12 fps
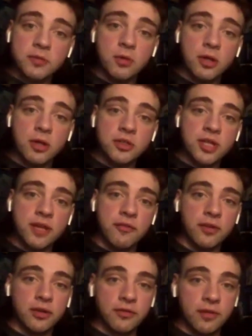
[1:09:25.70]
that's what I'll say
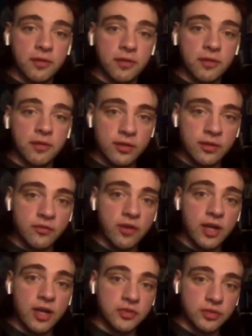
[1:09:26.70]
for
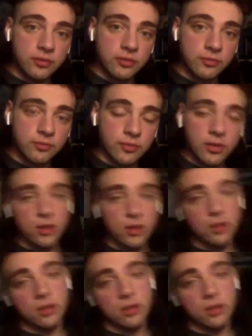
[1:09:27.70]
advice. Oh,